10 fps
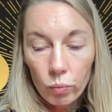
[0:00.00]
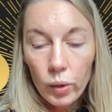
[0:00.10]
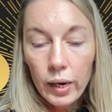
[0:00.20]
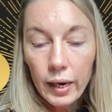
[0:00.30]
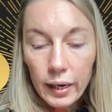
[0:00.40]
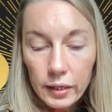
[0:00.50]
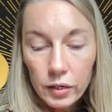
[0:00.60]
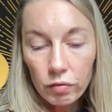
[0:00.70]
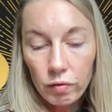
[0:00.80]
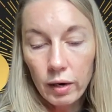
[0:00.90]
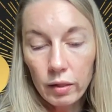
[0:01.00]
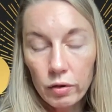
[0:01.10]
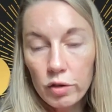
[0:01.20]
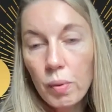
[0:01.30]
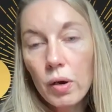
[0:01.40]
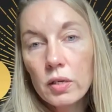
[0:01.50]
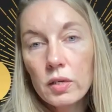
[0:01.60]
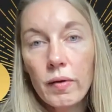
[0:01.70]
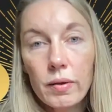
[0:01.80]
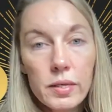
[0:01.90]
We integrate those
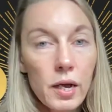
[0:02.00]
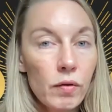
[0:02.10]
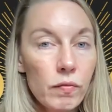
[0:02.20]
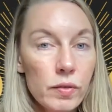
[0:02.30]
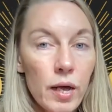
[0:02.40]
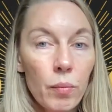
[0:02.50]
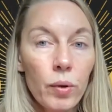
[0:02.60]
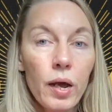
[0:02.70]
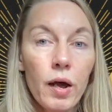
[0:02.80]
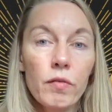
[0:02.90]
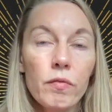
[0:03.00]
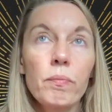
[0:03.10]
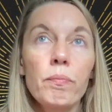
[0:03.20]
parts of ourselves that we had